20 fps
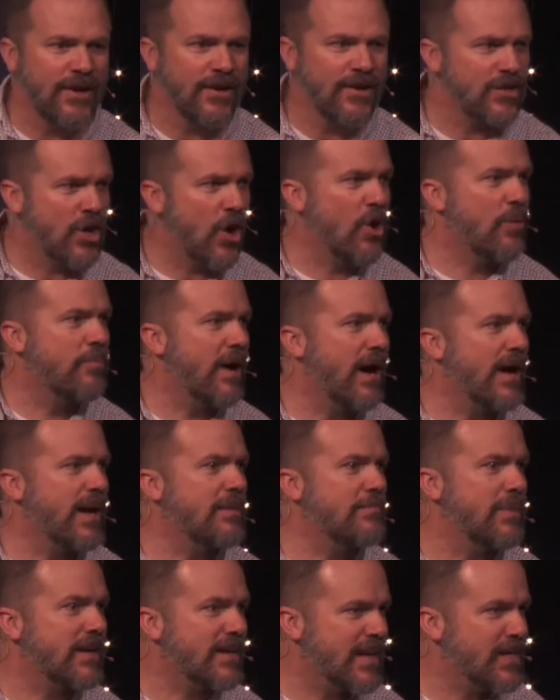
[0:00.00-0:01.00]
Nobody.
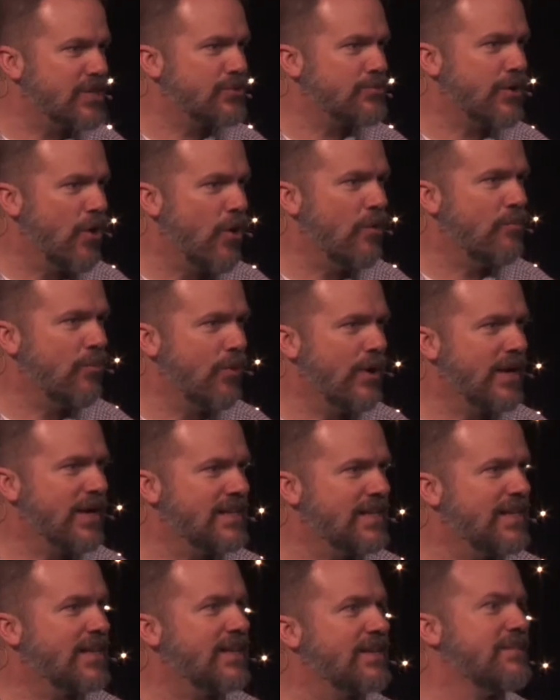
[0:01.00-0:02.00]
But guess what homeboy
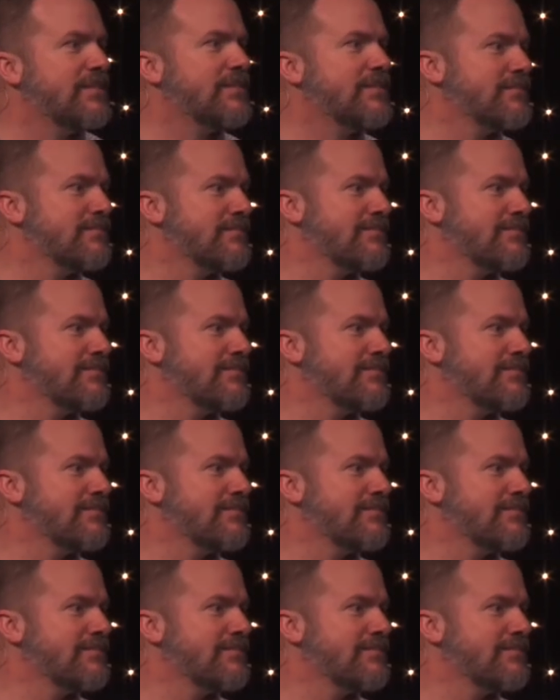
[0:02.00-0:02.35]
did?